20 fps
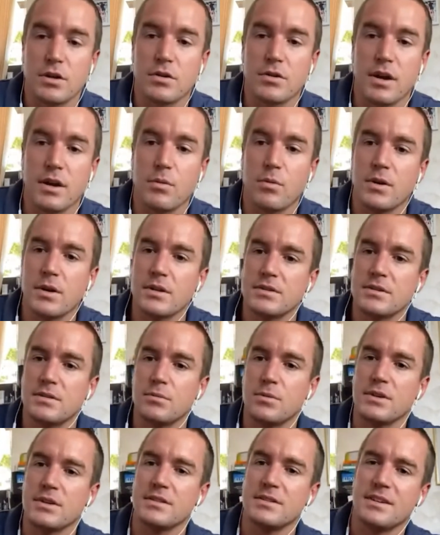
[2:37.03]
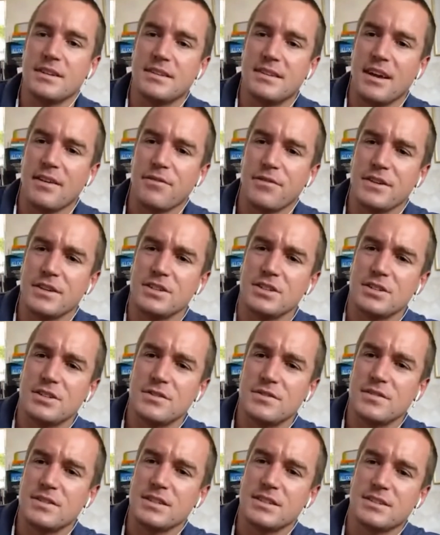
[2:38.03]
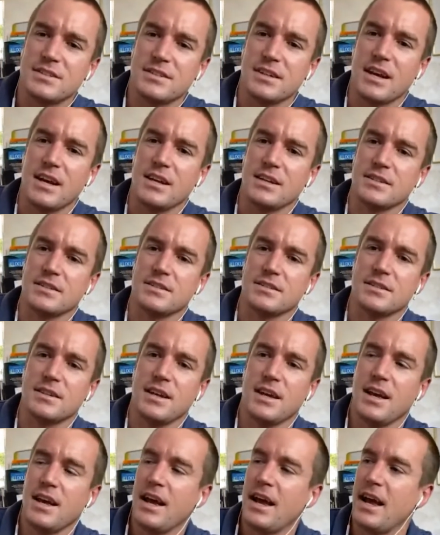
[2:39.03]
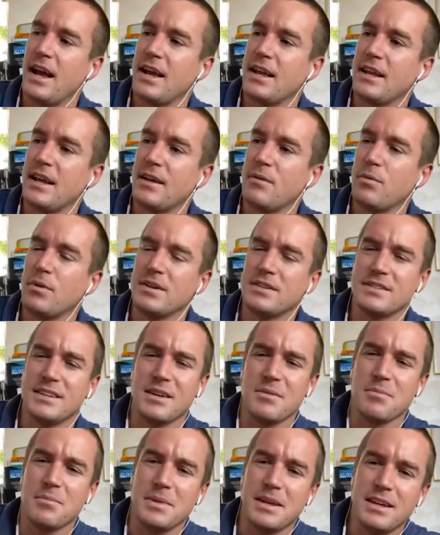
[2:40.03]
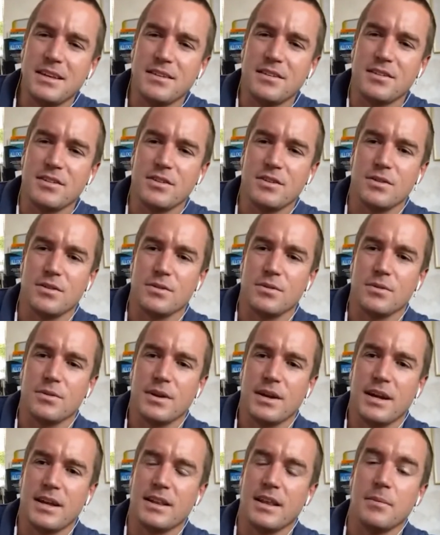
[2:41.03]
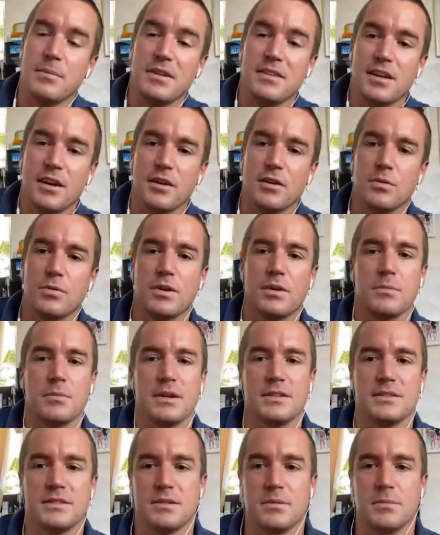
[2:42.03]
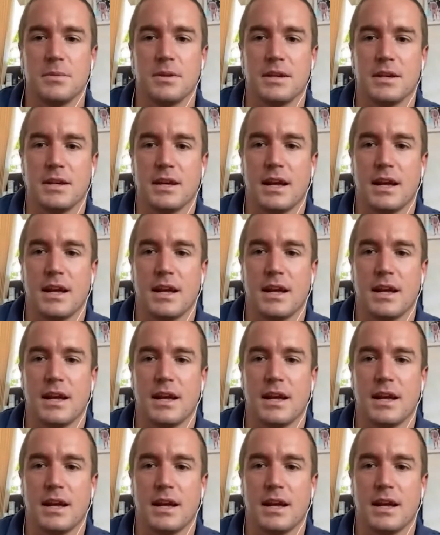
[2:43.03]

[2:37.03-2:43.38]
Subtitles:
great, what is the definition of success, and what does that mean to you? And let me tell you what it means to me,